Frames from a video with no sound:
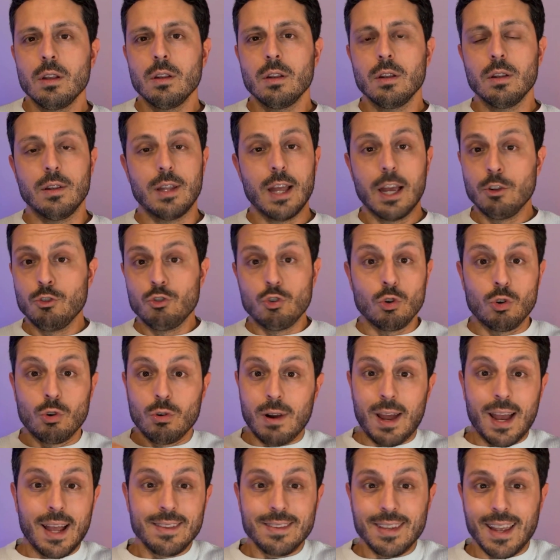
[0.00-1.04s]
then to
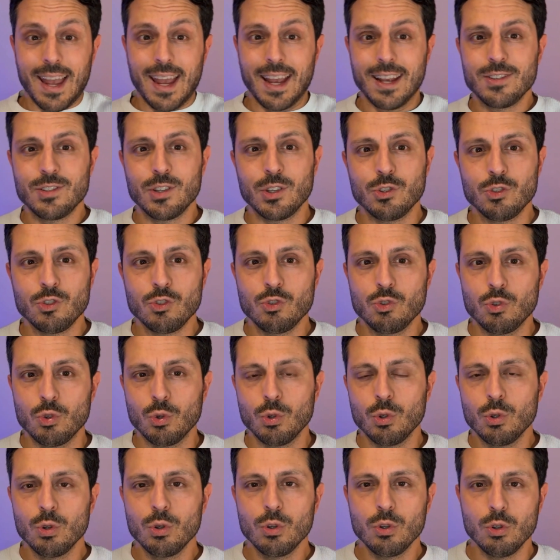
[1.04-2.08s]
grant access to
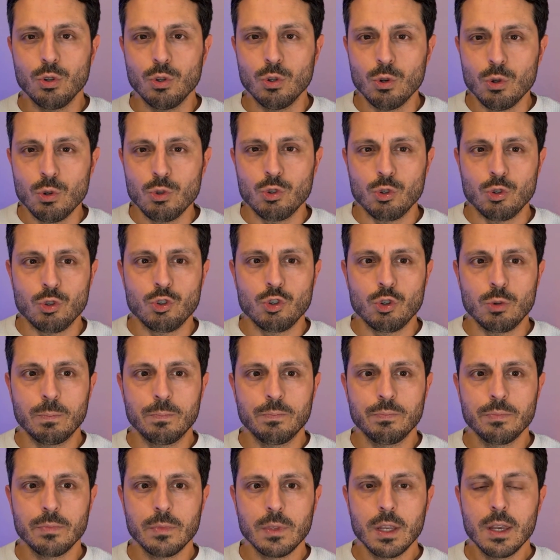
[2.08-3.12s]
users.
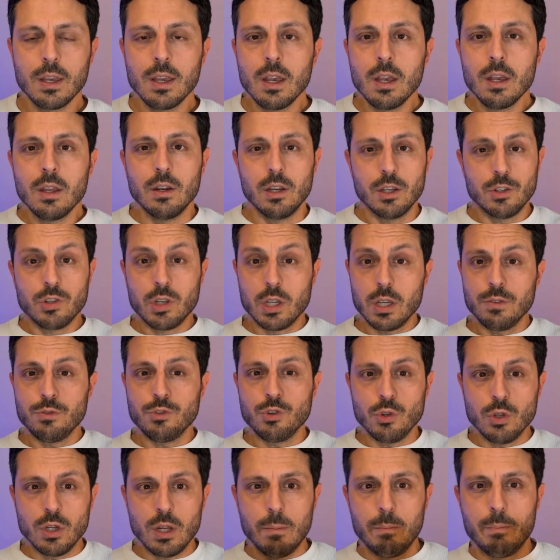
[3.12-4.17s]
This gives you
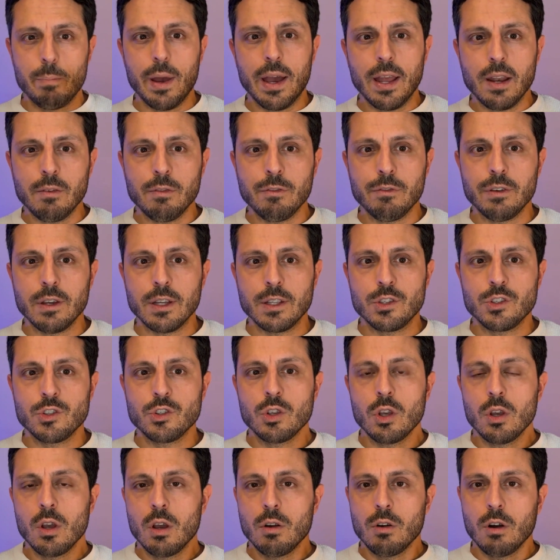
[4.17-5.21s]
the benefits
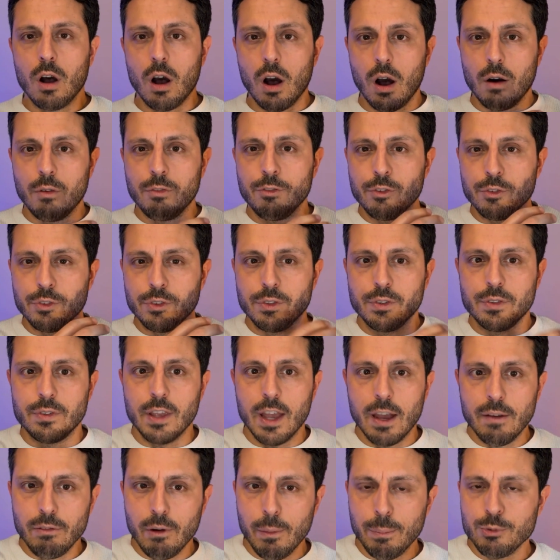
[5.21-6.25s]
of
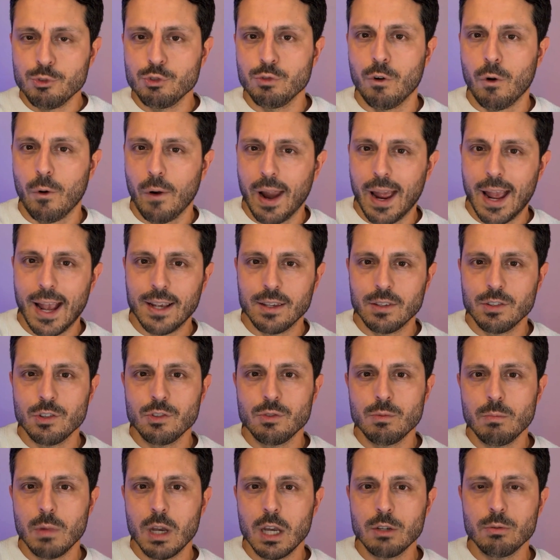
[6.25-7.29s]
DevOps for access
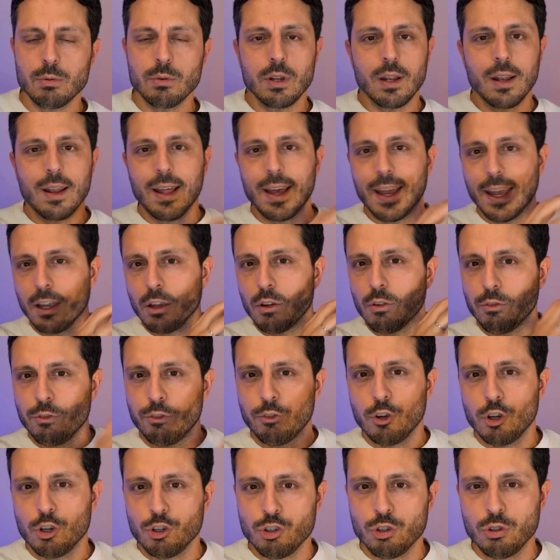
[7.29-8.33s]
management, like
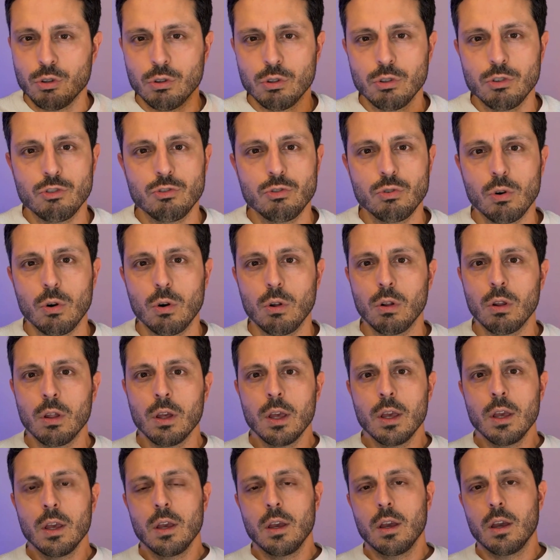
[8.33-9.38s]
version control,
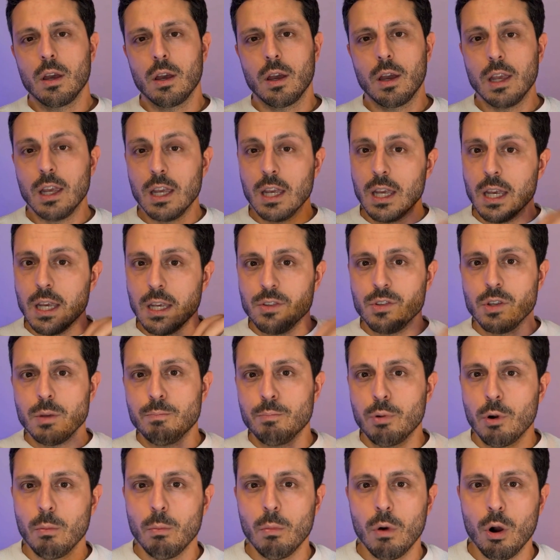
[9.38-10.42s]
easy
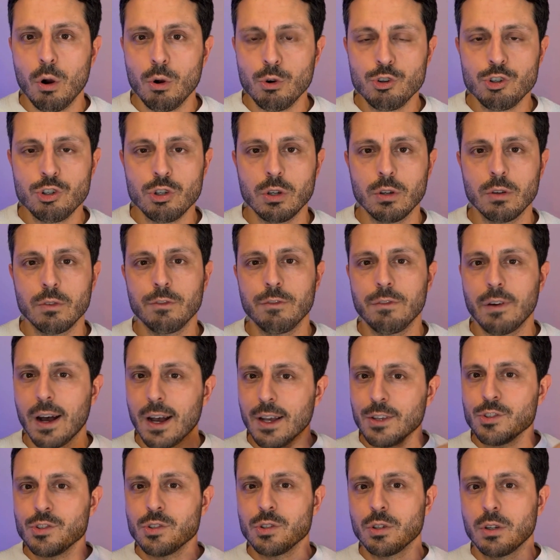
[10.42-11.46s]
promotion,
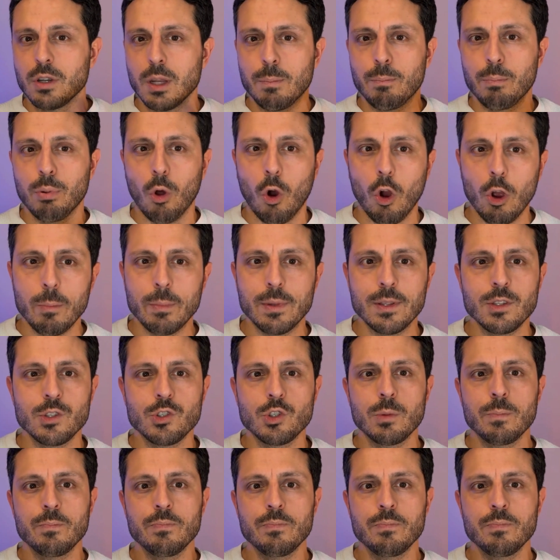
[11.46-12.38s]
faster deployments,